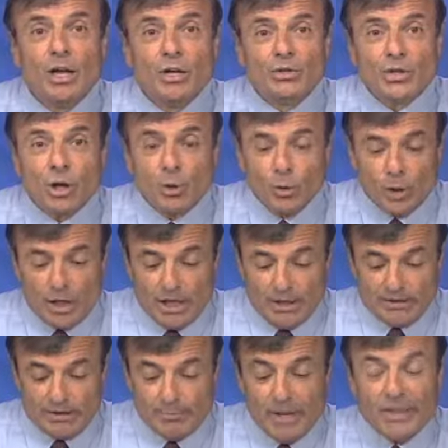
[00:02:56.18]
So
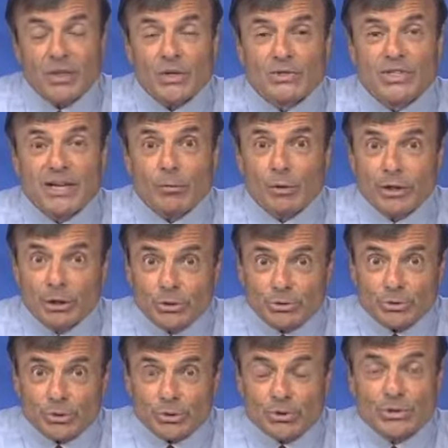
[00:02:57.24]
the methods that we
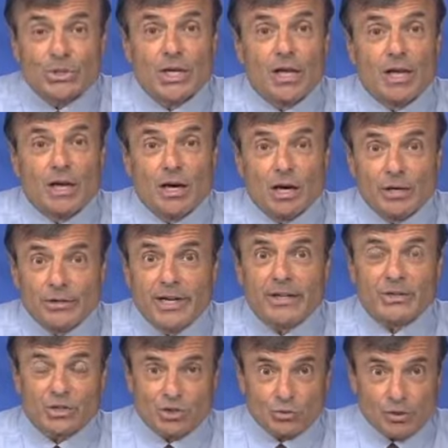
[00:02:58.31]
use are
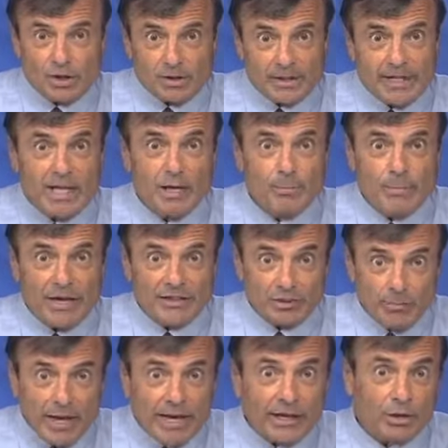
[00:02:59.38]
not strictly
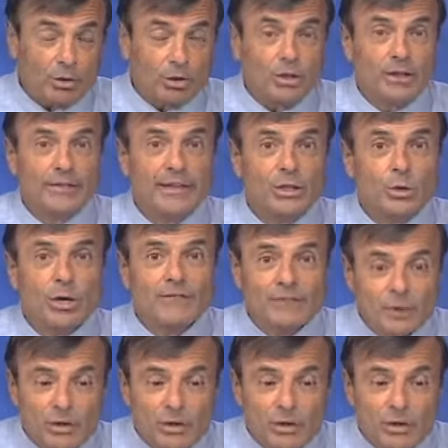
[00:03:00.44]
mathematical. They do have